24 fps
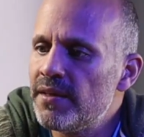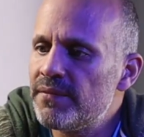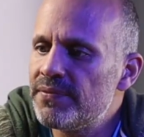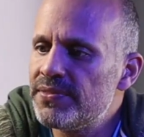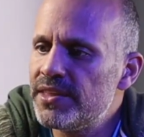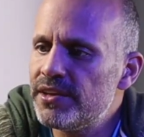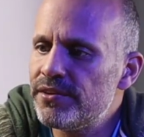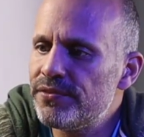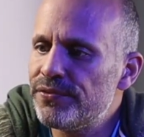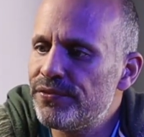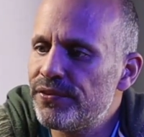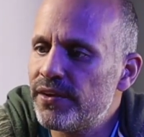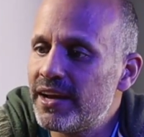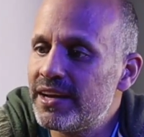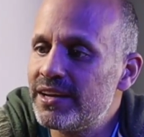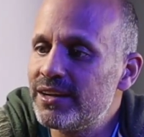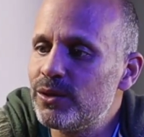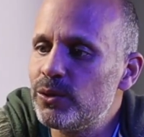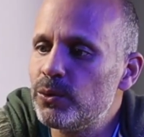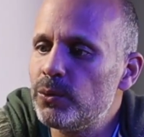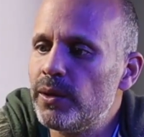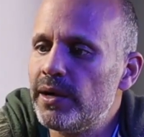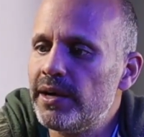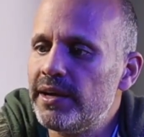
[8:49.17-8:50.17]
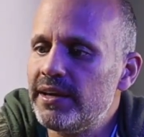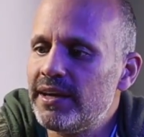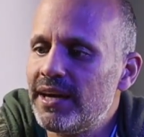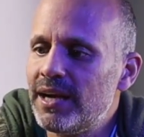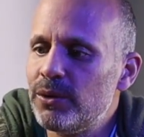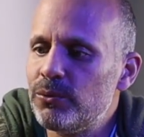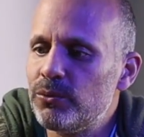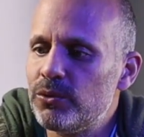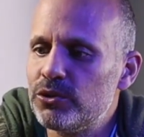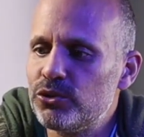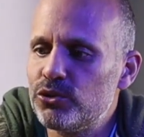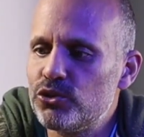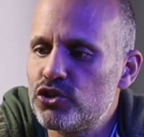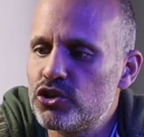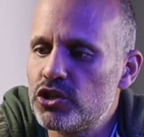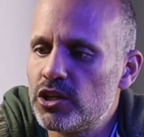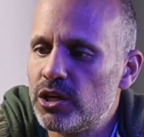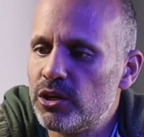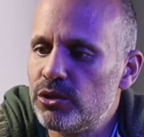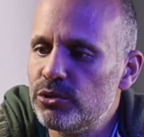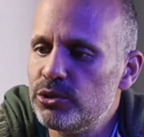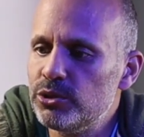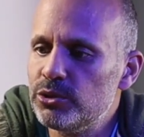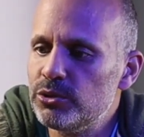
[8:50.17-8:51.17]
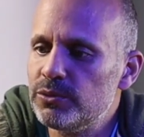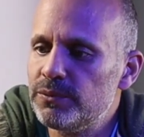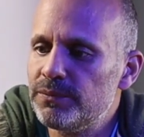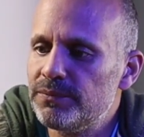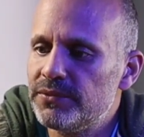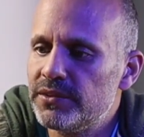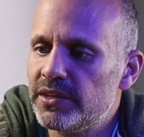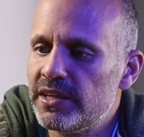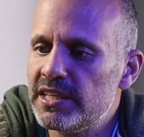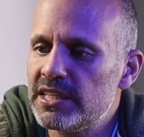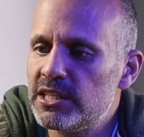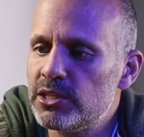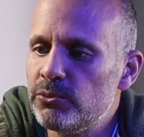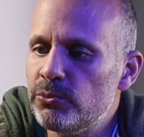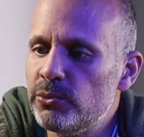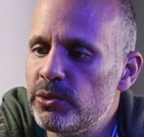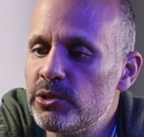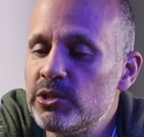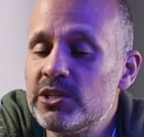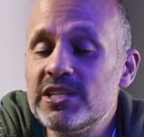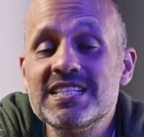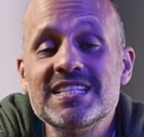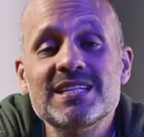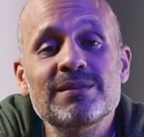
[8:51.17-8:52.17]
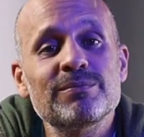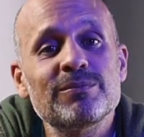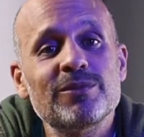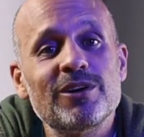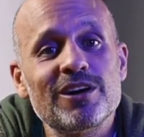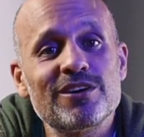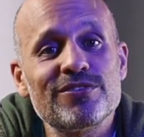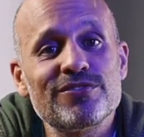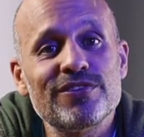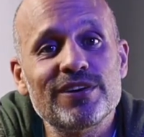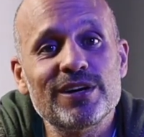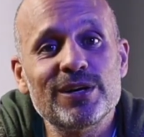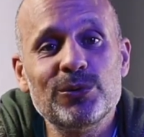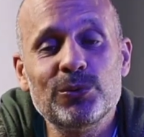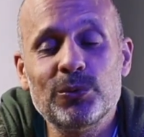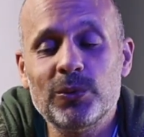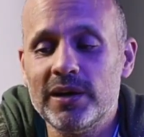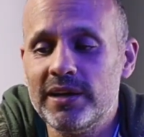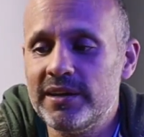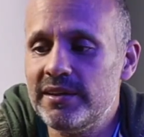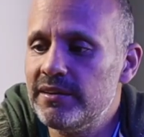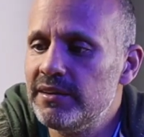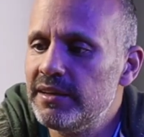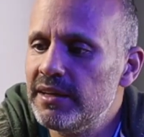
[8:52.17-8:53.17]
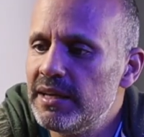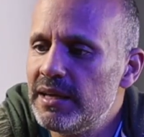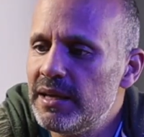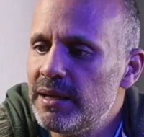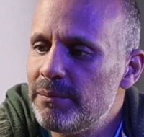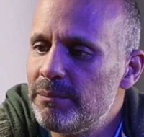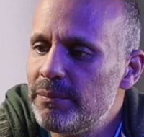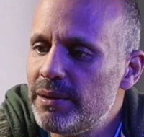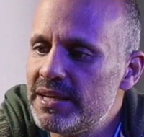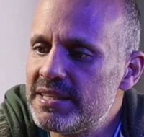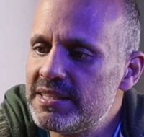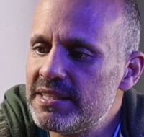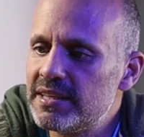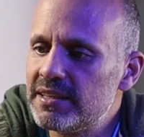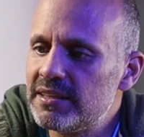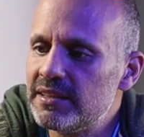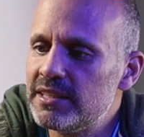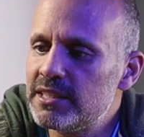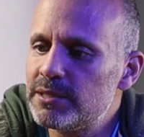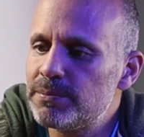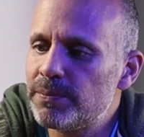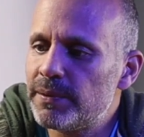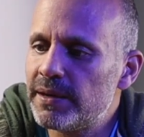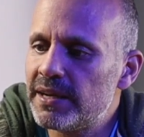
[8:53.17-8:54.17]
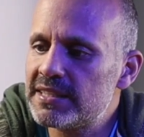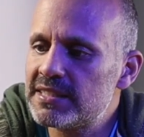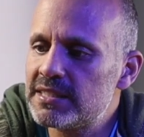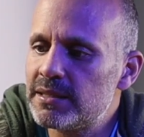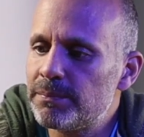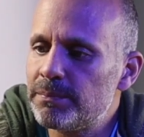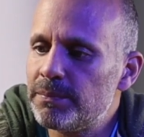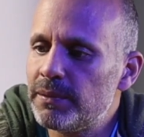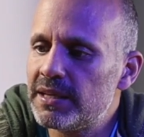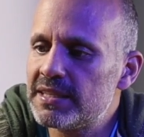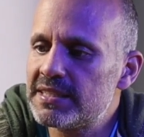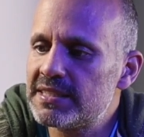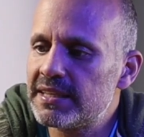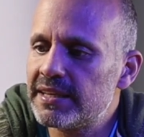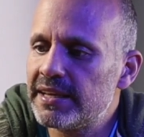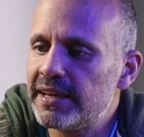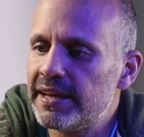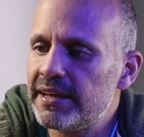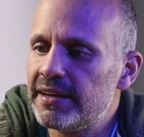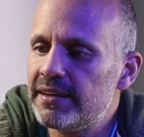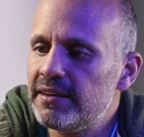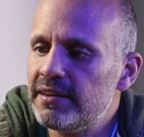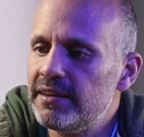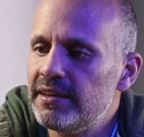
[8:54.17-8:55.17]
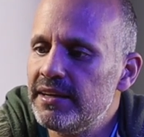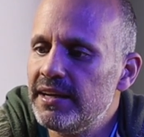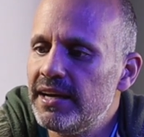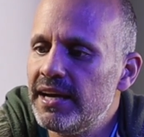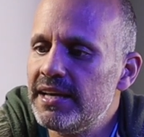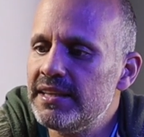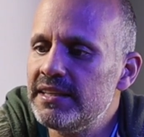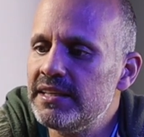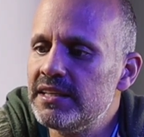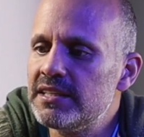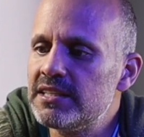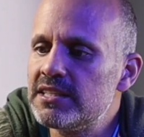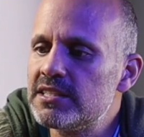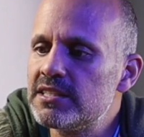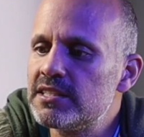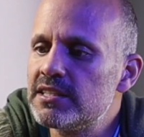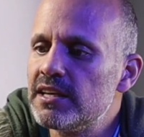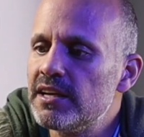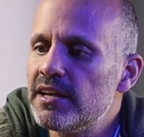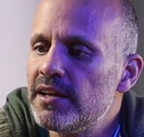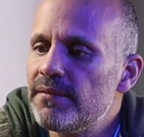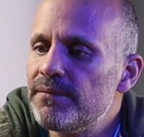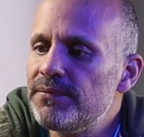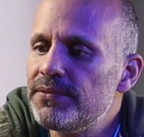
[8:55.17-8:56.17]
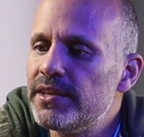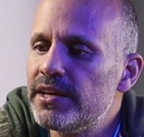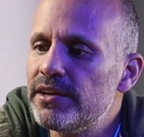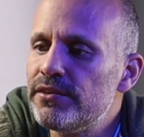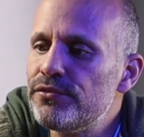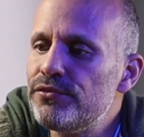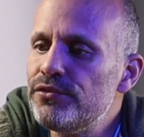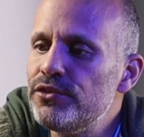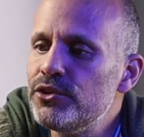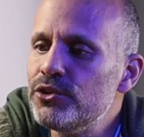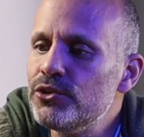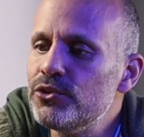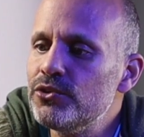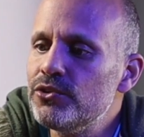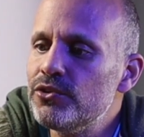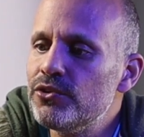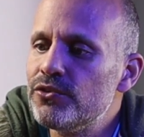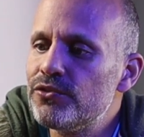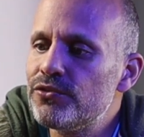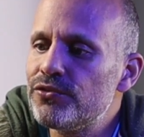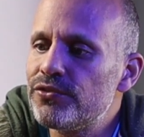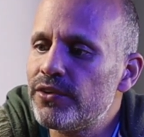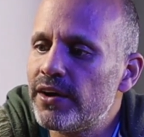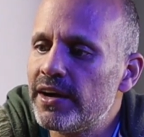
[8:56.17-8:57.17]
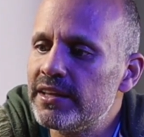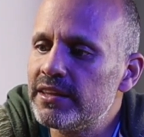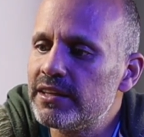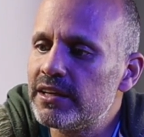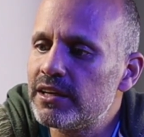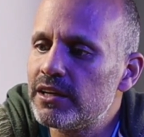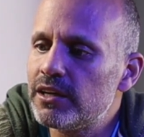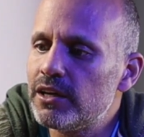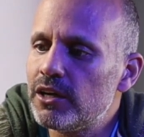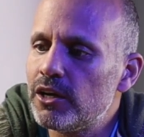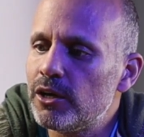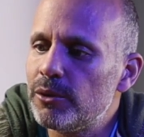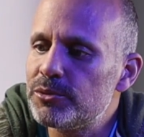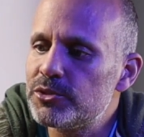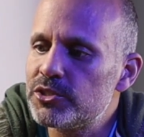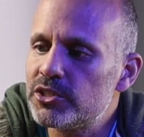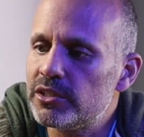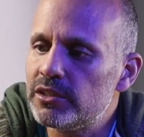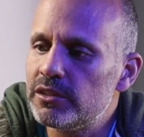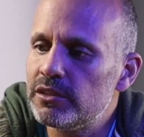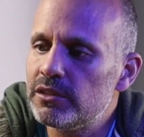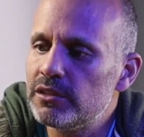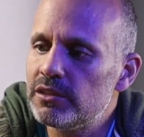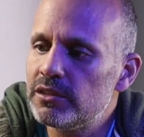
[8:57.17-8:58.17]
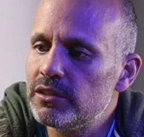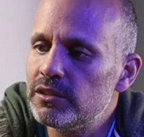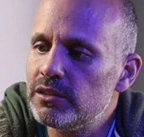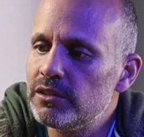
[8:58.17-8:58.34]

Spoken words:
The final way I want to show you, which is the more fun one, basically is press the plus again, and it's the viewfinder option.